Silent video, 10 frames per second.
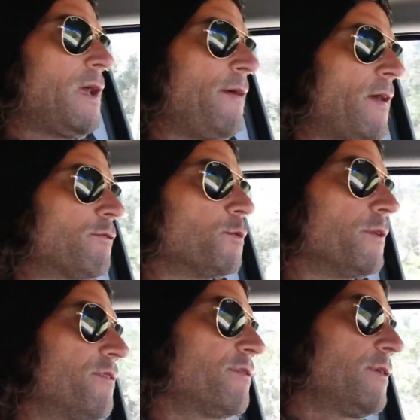And that's
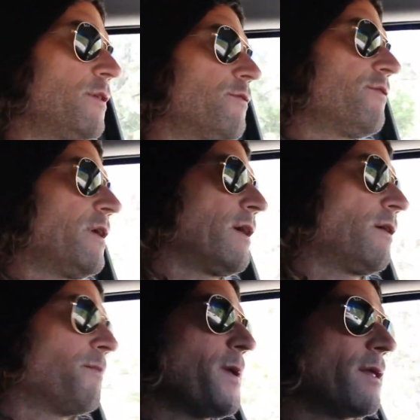what's interesting and
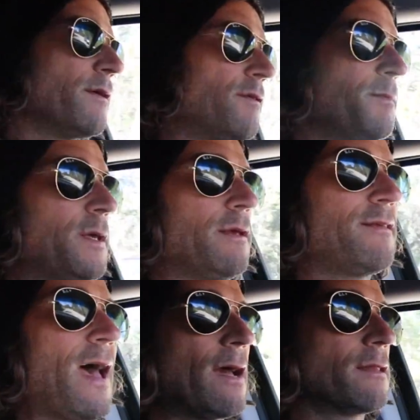compelling to me,
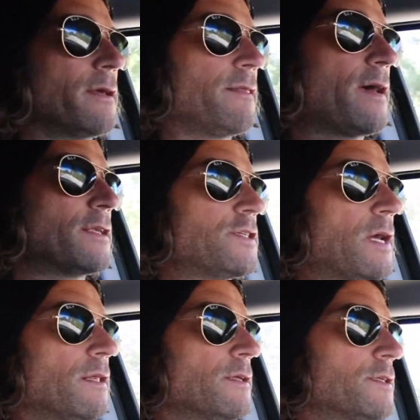tackling that
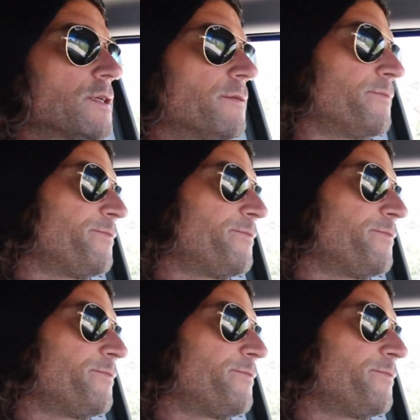challenge.